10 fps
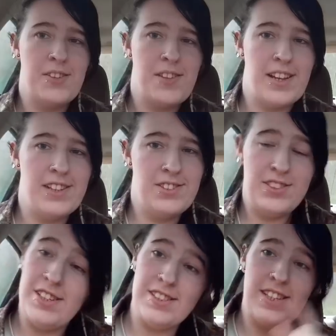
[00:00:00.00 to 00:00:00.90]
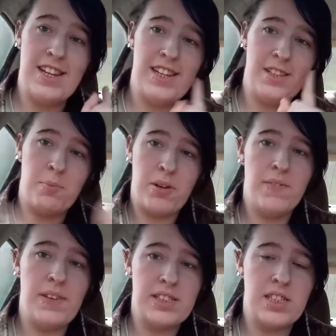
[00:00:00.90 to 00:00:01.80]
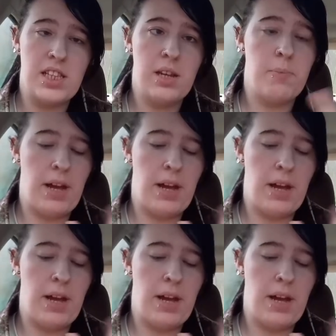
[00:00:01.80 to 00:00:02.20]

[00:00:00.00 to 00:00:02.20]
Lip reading: So like I just now said in the previous clip,